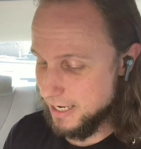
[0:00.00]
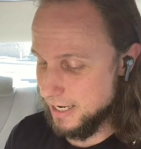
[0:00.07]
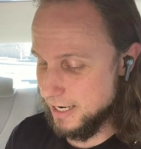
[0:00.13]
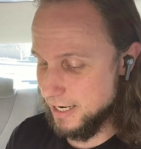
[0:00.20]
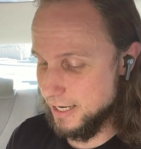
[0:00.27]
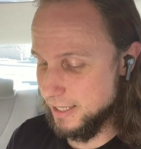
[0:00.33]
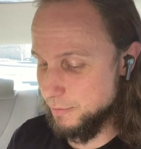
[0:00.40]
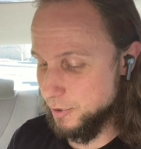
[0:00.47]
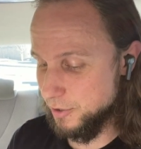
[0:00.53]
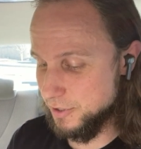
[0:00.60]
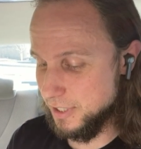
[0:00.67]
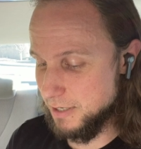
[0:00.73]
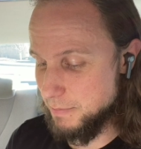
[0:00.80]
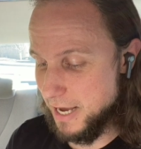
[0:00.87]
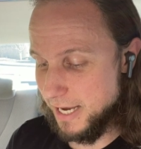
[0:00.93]
They
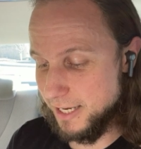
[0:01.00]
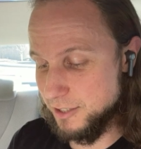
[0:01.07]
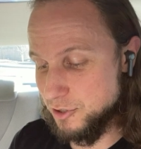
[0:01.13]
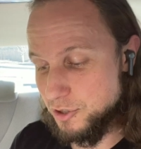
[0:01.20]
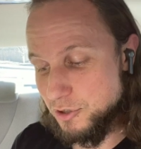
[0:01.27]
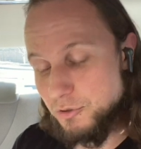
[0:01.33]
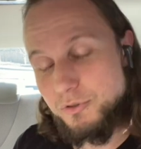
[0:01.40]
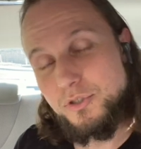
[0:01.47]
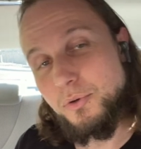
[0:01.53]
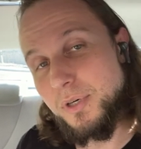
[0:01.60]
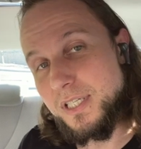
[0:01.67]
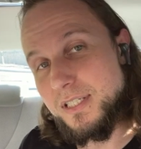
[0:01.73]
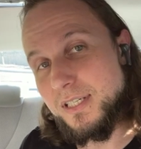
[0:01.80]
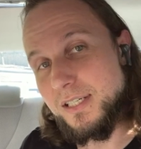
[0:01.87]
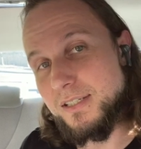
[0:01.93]
posted it back in June
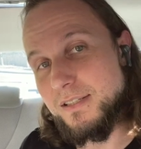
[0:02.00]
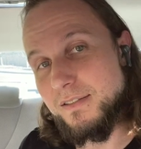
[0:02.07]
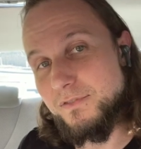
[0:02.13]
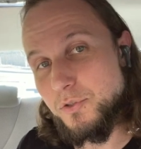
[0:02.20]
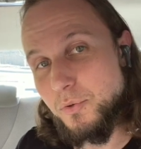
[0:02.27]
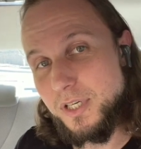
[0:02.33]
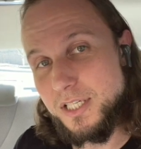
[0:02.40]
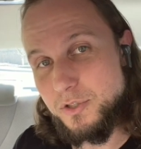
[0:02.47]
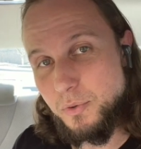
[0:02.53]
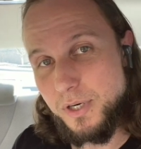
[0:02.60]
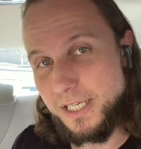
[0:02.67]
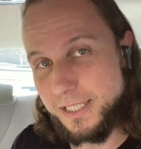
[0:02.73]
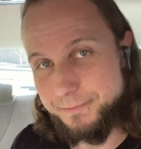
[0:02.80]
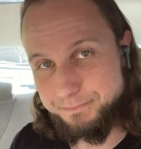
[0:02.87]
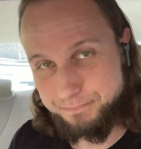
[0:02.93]
26th of
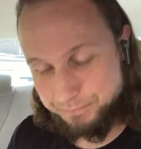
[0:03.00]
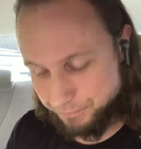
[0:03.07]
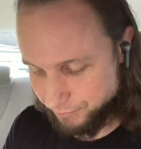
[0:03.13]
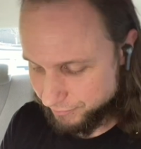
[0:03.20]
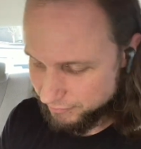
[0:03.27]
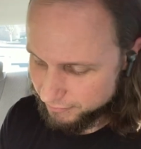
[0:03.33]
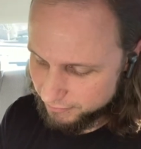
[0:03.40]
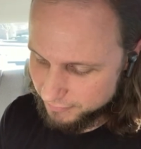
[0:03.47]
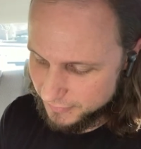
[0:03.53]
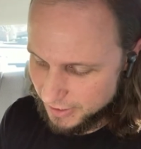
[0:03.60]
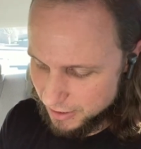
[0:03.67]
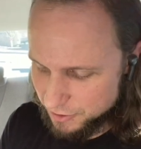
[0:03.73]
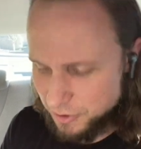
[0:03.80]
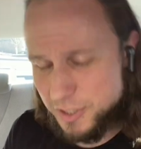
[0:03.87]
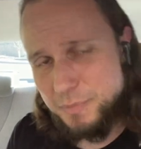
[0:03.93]
2020.
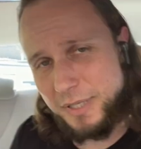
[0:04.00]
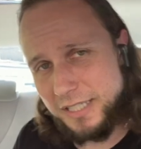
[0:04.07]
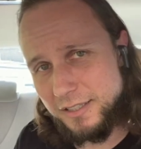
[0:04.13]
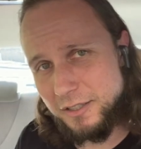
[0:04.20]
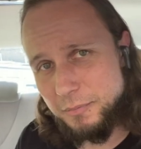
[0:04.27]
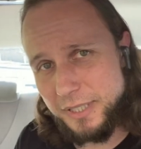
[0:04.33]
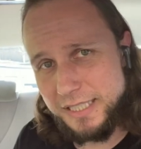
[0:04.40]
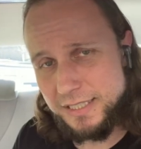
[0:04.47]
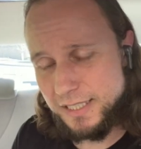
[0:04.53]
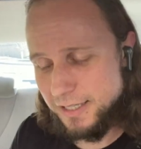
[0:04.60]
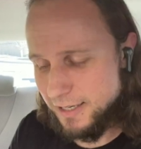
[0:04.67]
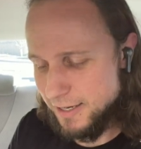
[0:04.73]
So it's been a little bit.